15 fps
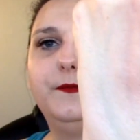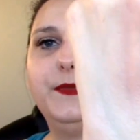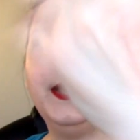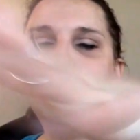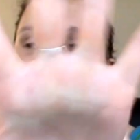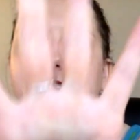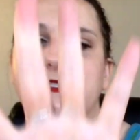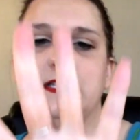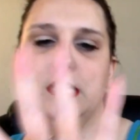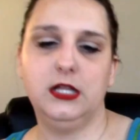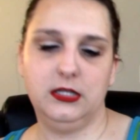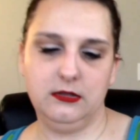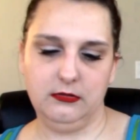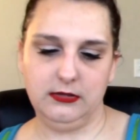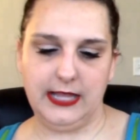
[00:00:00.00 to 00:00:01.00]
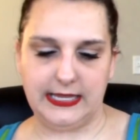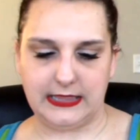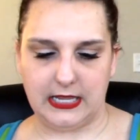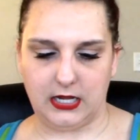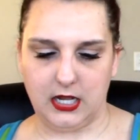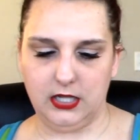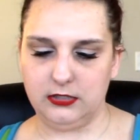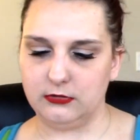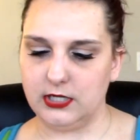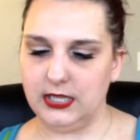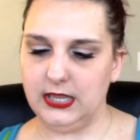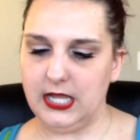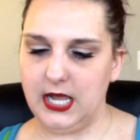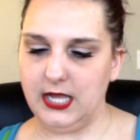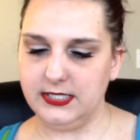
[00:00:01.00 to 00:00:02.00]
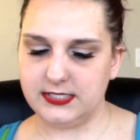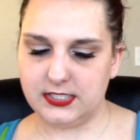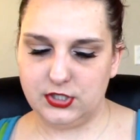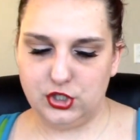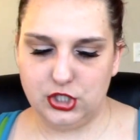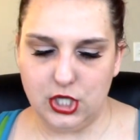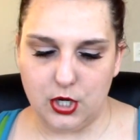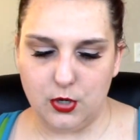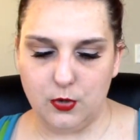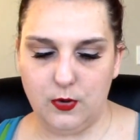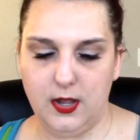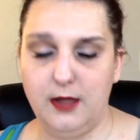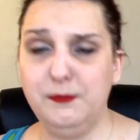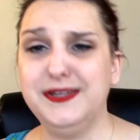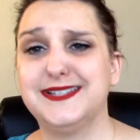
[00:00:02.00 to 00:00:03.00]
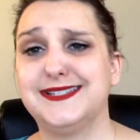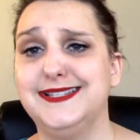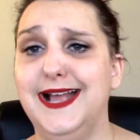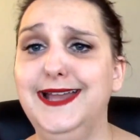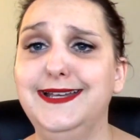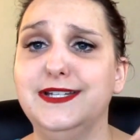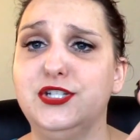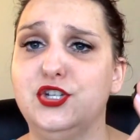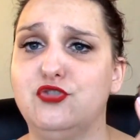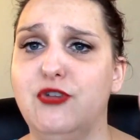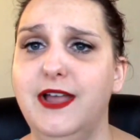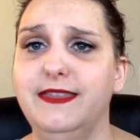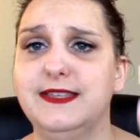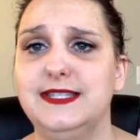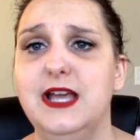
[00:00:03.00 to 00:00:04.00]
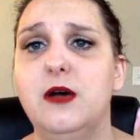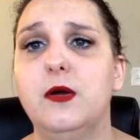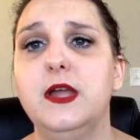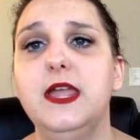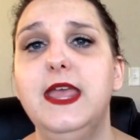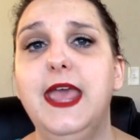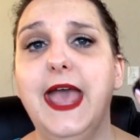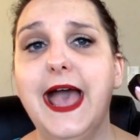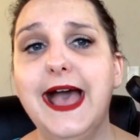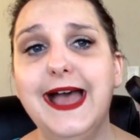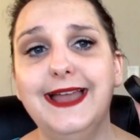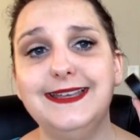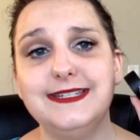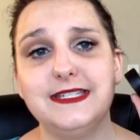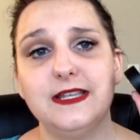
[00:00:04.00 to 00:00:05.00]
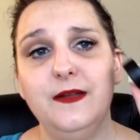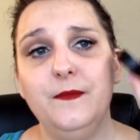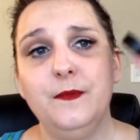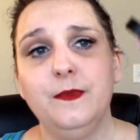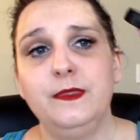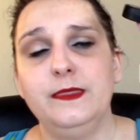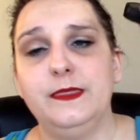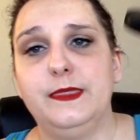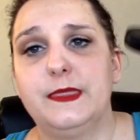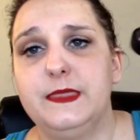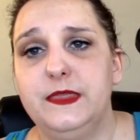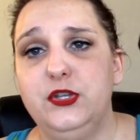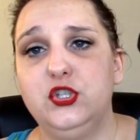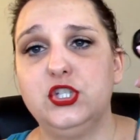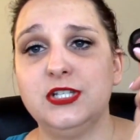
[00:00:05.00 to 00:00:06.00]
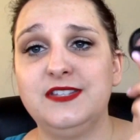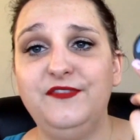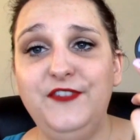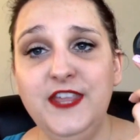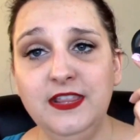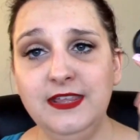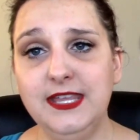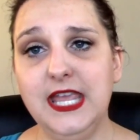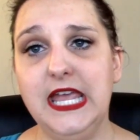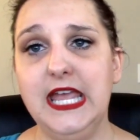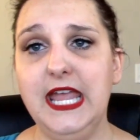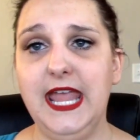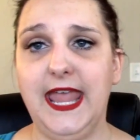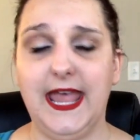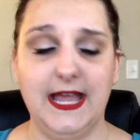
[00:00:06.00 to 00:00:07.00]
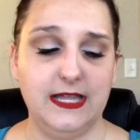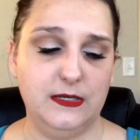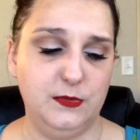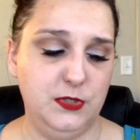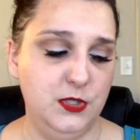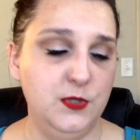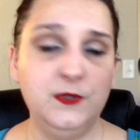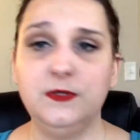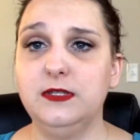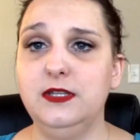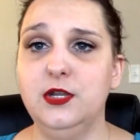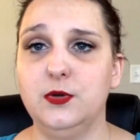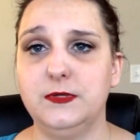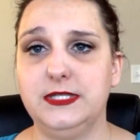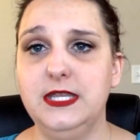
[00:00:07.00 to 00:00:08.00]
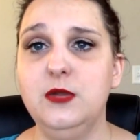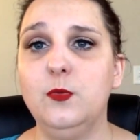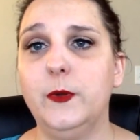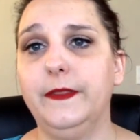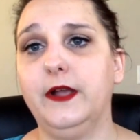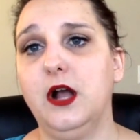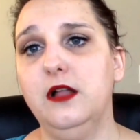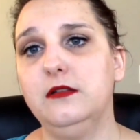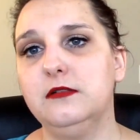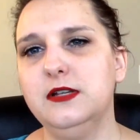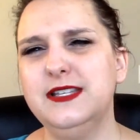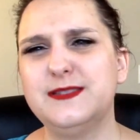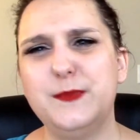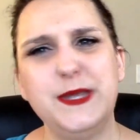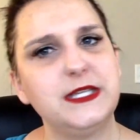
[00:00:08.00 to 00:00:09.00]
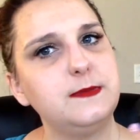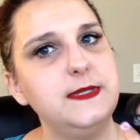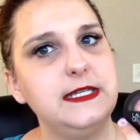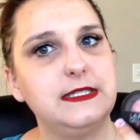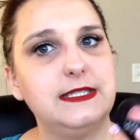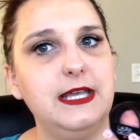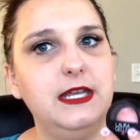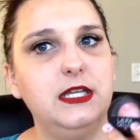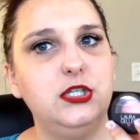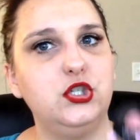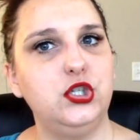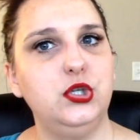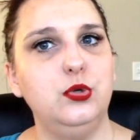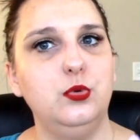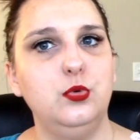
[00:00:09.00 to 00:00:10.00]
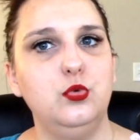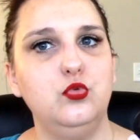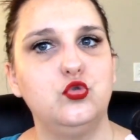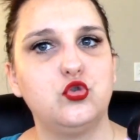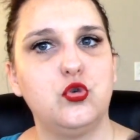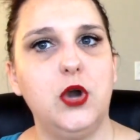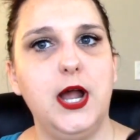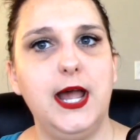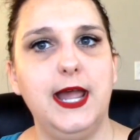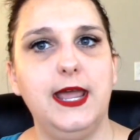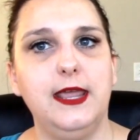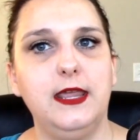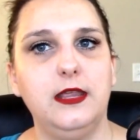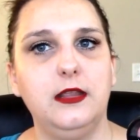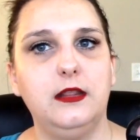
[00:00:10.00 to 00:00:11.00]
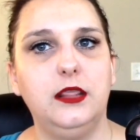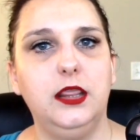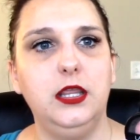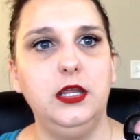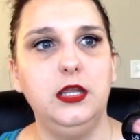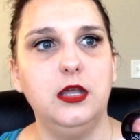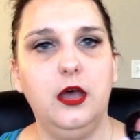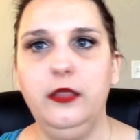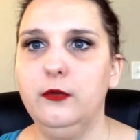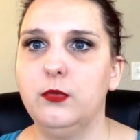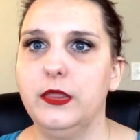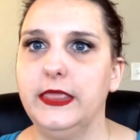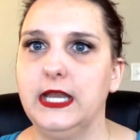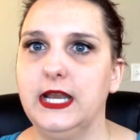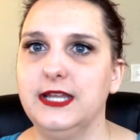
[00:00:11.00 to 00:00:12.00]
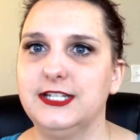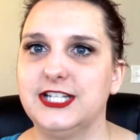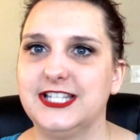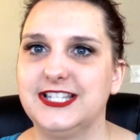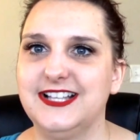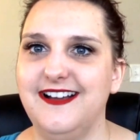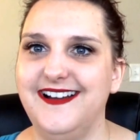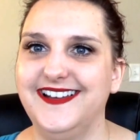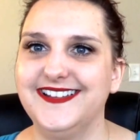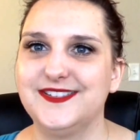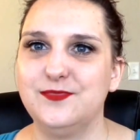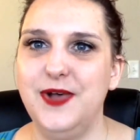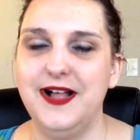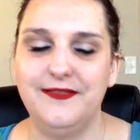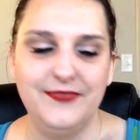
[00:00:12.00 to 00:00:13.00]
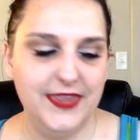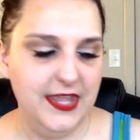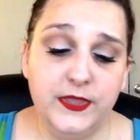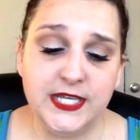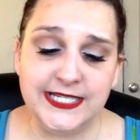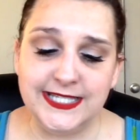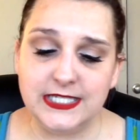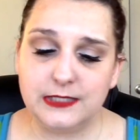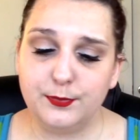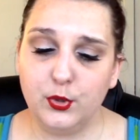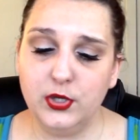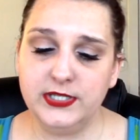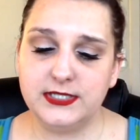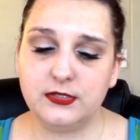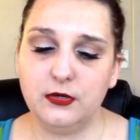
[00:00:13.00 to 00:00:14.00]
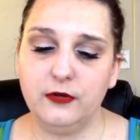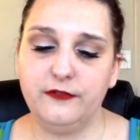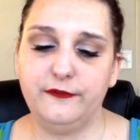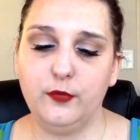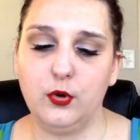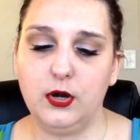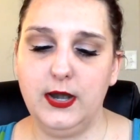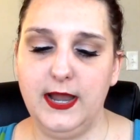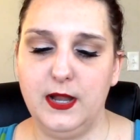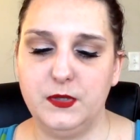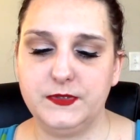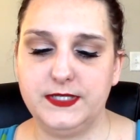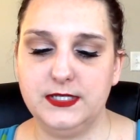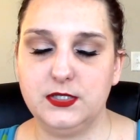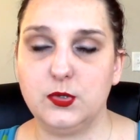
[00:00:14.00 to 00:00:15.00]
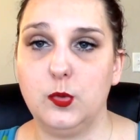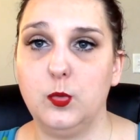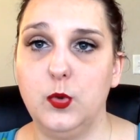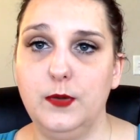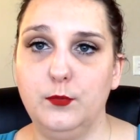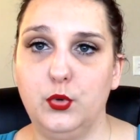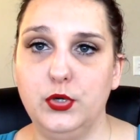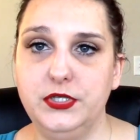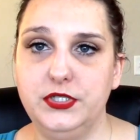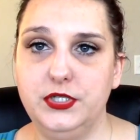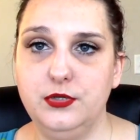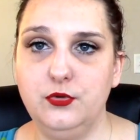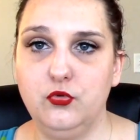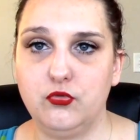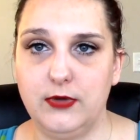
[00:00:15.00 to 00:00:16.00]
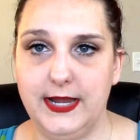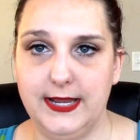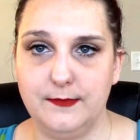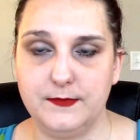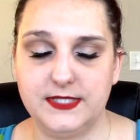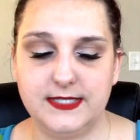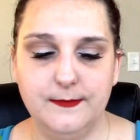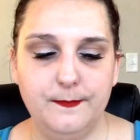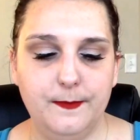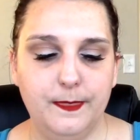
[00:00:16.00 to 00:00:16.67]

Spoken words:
I still like that color a lot. So I'm excited to try this out, and just feeling it and seeing what the color is makes me excited to try the other one that I just got as well. This is 0.04 ounces or 1.2 grams.